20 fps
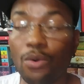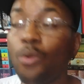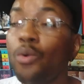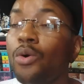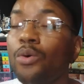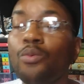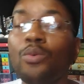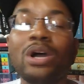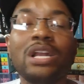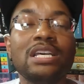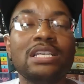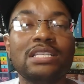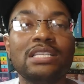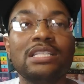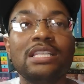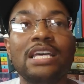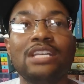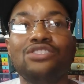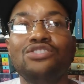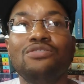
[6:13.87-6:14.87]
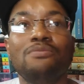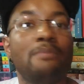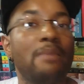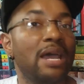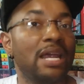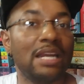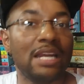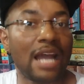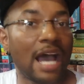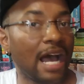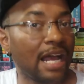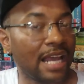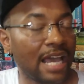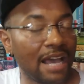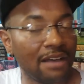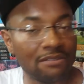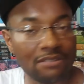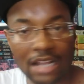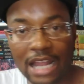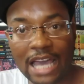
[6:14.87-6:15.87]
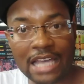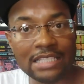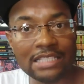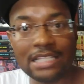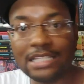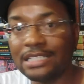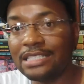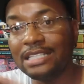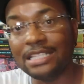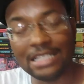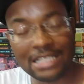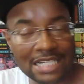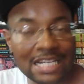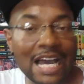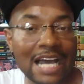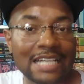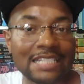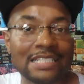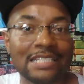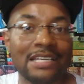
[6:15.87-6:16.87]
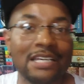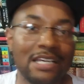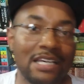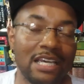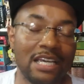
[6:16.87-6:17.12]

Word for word: Or what is it that you may not have liked and did not